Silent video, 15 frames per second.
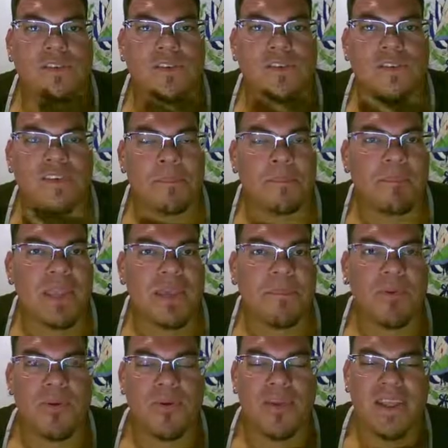to some
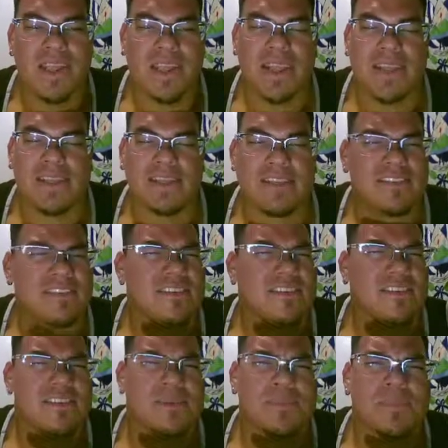people. And it's
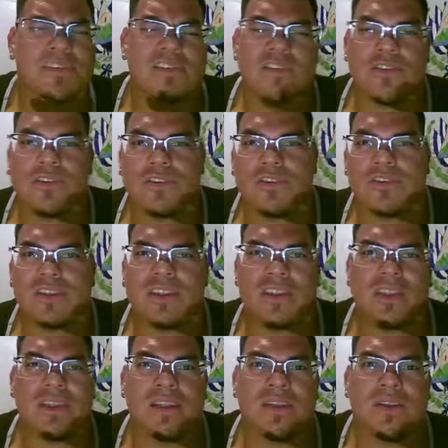just absurd,
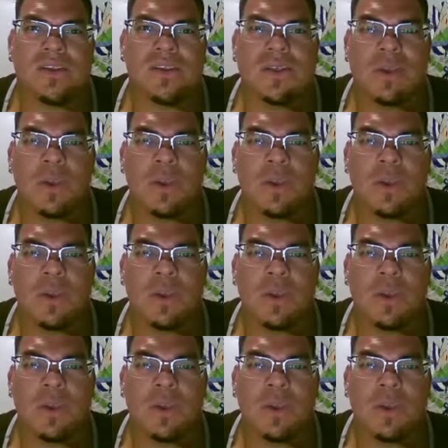the